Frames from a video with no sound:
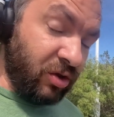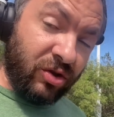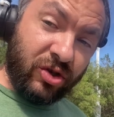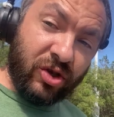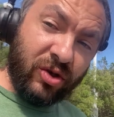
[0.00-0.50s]

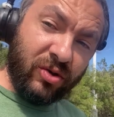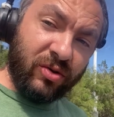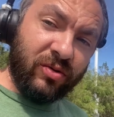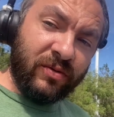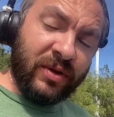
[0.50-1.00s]

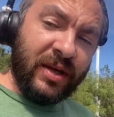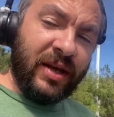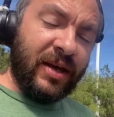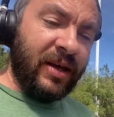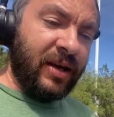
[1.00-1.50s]
two
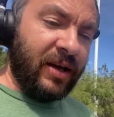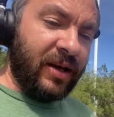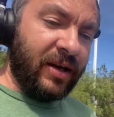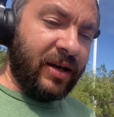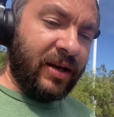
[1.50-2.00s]

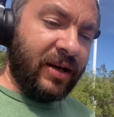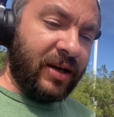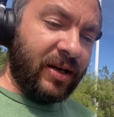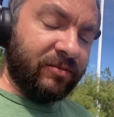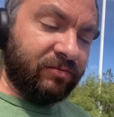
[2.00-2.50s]

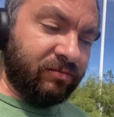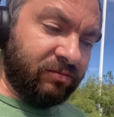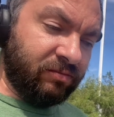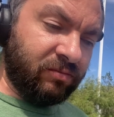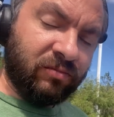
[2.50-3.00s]

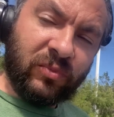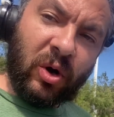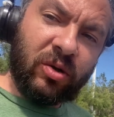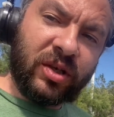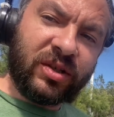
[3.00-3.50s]

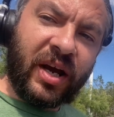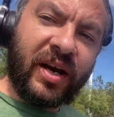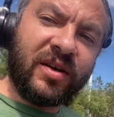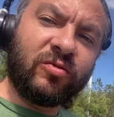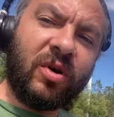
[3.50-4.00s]
older
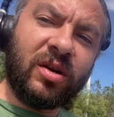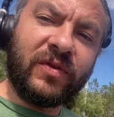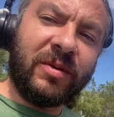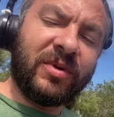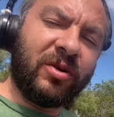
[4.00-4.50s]
tires. One of
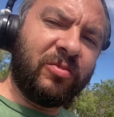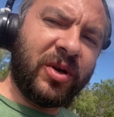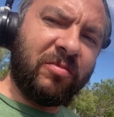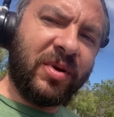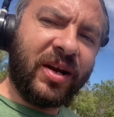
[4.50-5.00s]
them, they're
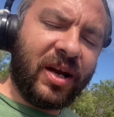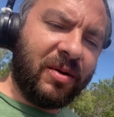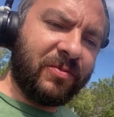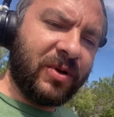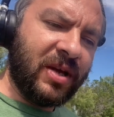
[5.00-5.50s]
pretty beat up,
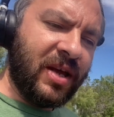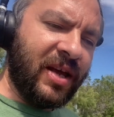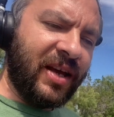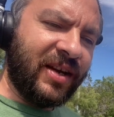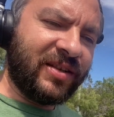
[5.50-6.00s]

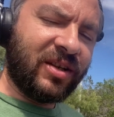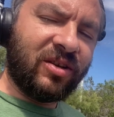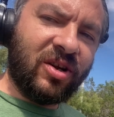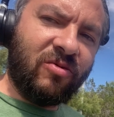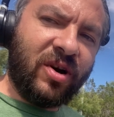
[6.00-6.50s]
and I said, you
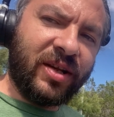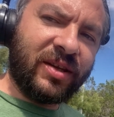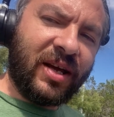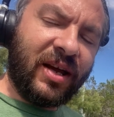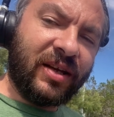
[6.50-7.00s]
know what?
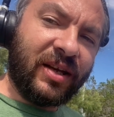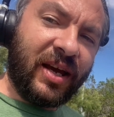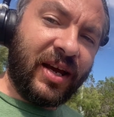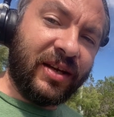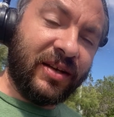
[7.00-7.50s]

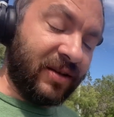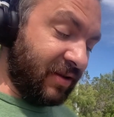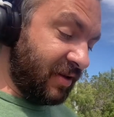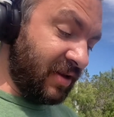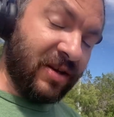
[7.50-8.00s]
And the
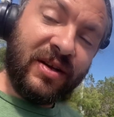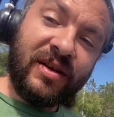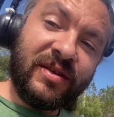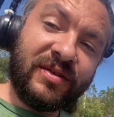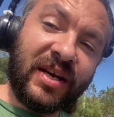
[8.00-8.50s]

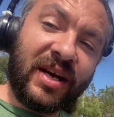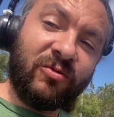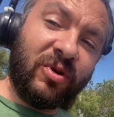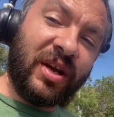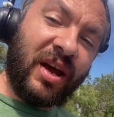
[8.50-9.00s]
second
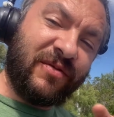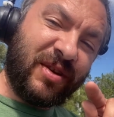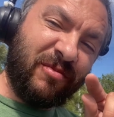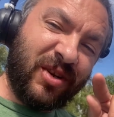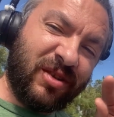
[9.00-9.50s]
one have
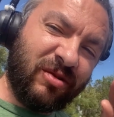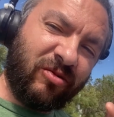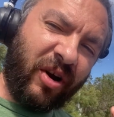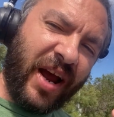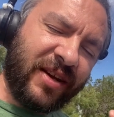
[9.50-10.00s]
some little
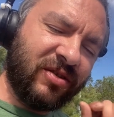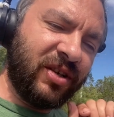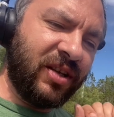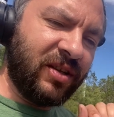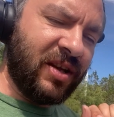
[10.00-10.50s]
cracks on
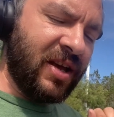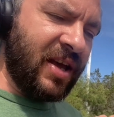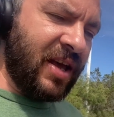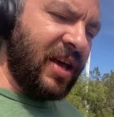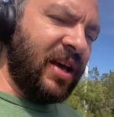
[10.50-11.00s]
it.
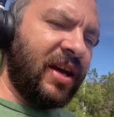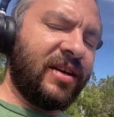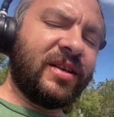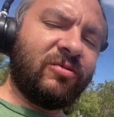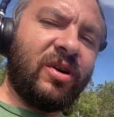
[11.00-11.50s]
And I
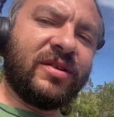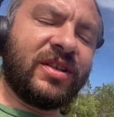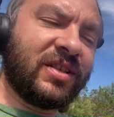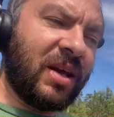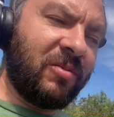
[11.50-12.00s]
said, well,
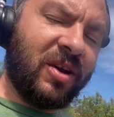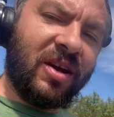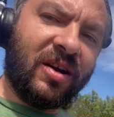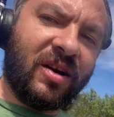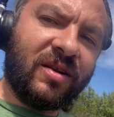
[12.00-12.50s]
since I'm
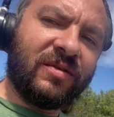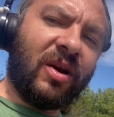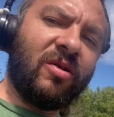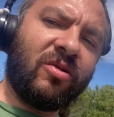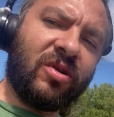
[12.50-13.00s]
here, they
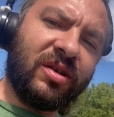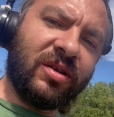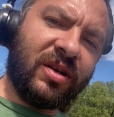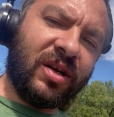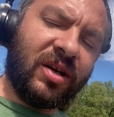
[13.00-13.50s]
look on
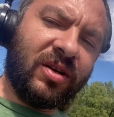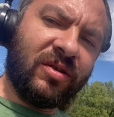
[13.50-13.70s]
the